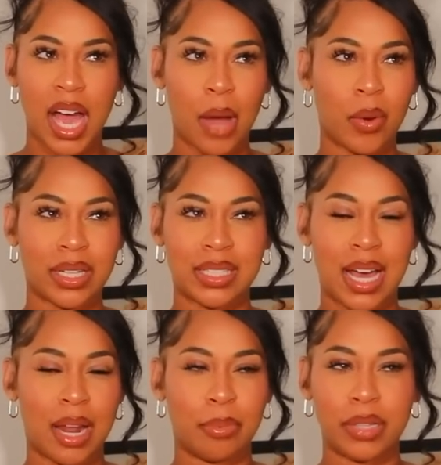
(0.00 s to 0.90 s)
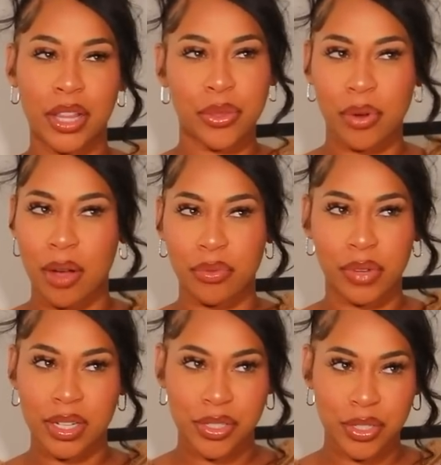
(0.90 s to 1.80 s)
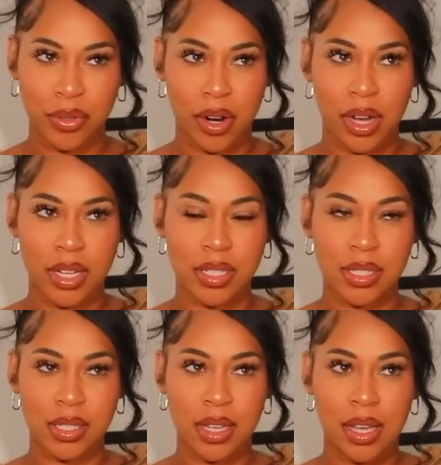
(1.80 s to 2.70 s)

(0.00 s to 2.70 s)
I worked at a plethora of restaurants.